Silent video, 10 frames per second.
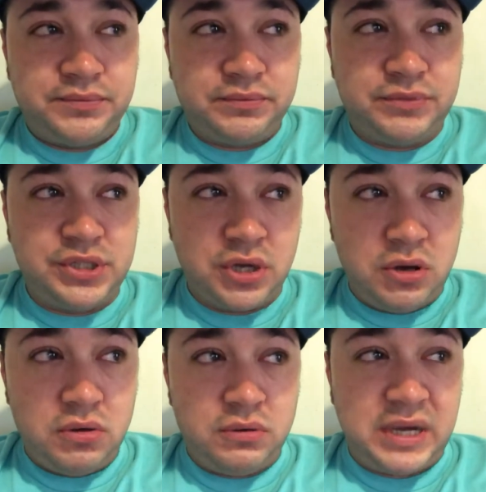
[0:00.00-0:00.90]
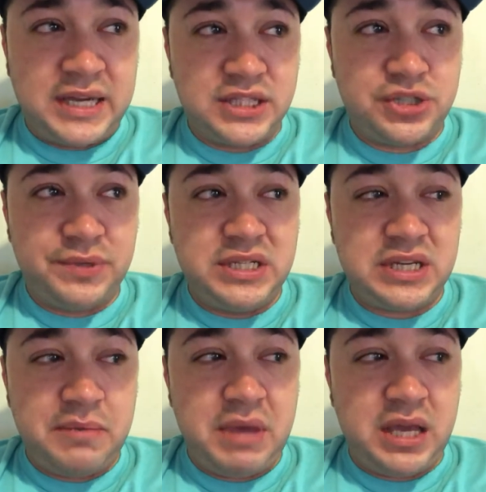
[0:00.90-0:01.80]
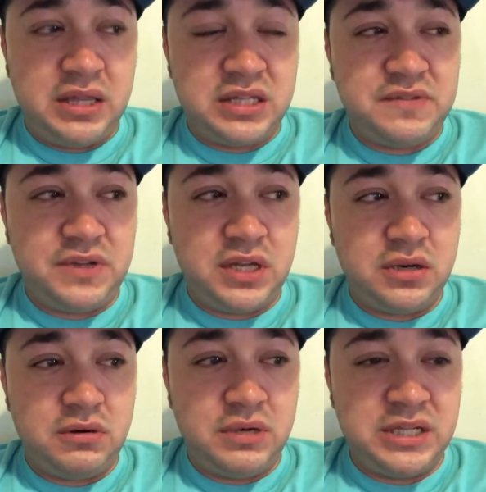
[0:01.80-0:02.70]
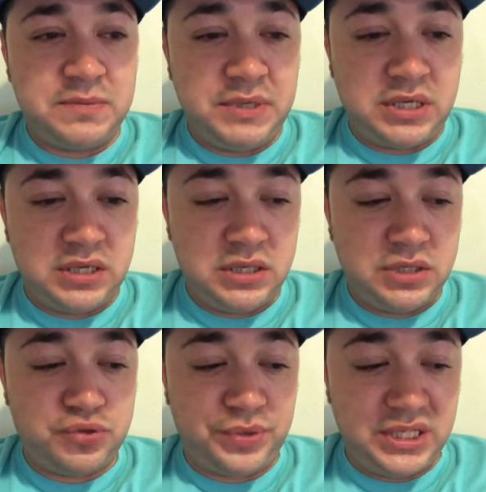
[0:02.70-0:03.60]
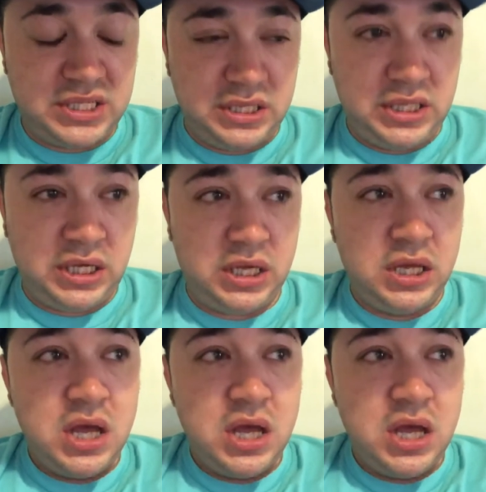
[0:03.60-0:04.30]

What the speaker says: So I guess the reason I'm making this video is because recently